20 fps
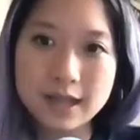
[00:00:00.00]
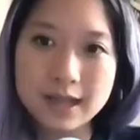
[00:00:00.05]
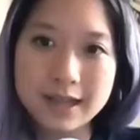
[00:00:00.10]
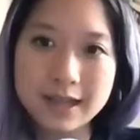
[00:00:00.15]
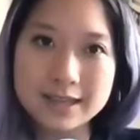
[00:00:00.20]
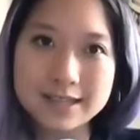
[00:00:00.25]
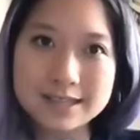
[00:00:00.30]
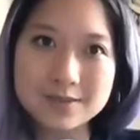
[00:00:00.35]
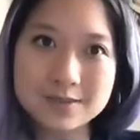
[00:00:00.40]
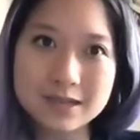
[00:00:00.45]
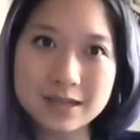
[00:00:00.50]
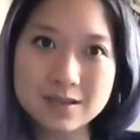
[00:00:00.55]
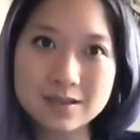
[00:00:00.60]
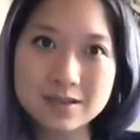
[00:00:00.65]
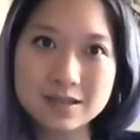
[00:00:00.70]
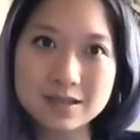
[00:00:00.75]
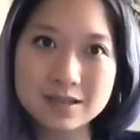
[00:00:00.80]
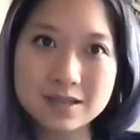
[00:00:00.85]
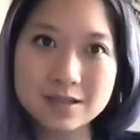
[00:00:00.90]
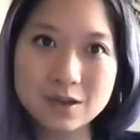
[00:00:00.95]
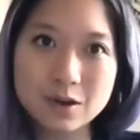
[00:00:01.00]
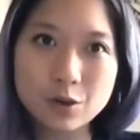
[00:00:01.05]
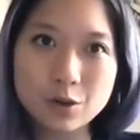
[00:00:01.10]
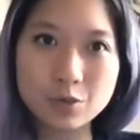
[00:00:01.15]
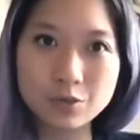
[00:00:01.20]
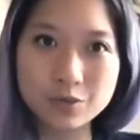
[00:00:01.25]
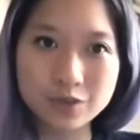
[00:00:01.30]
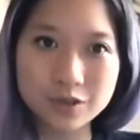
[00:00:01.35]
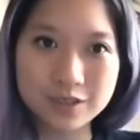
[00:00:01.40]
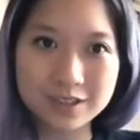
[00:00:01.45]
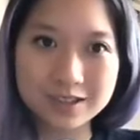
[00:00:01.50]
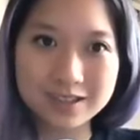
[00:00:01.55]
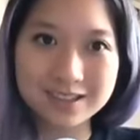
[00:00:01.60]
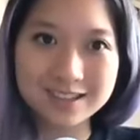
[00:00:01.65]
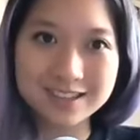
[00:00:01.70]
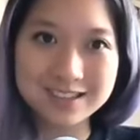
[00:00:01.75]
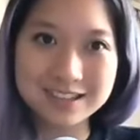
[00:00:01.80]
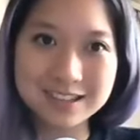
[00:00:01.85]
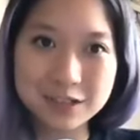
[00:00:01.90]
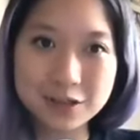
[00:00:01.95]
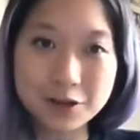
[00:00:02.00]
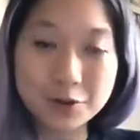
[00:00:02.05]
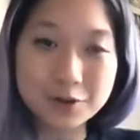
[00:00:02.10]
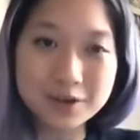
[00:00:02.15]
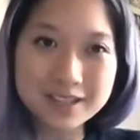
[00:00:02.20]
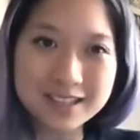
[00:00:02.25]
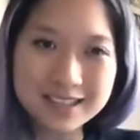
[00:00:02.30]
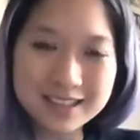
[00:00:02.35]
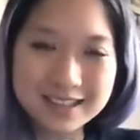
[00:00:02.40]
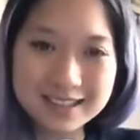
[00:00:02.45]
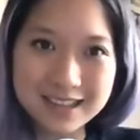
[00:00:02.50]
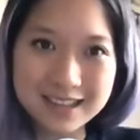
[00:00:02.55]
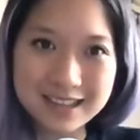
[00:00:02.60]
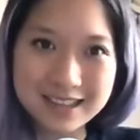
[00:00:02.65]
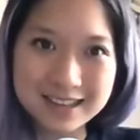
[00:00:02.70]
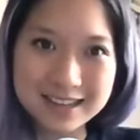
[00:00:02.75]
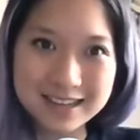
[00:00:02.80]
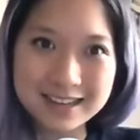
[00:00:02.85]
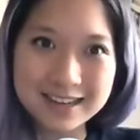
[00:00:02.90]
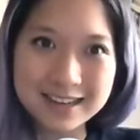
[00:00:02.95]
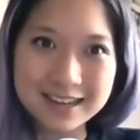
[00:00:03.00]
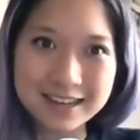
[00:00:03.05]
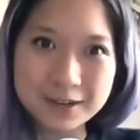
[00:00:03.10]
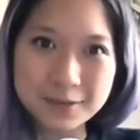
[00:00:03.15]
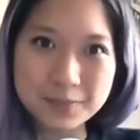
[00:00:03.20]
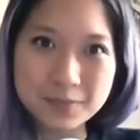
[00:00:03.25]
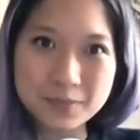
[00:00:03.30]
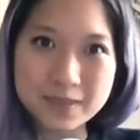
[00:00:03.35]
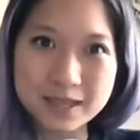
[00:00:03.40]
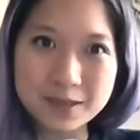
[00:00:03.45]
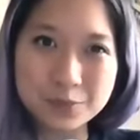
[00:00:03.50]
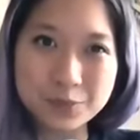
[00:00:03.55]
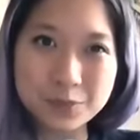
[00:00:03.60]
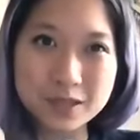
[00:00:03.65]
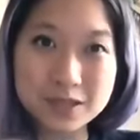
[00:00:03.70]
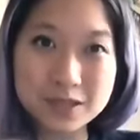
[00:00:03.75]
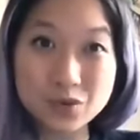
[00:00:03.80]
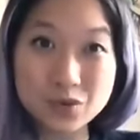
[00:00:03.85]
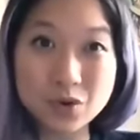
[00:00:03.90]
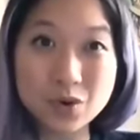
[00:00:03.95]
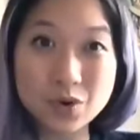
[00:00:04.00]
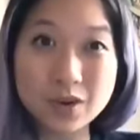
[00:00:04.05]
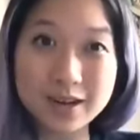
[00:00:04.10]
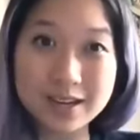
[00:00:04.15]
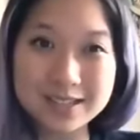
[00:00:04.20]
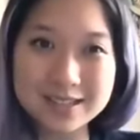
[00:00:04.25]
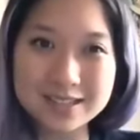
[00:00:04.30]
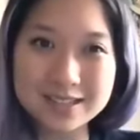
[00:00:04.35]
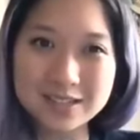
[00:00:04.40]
And sometimes it's over going than um, than what is required.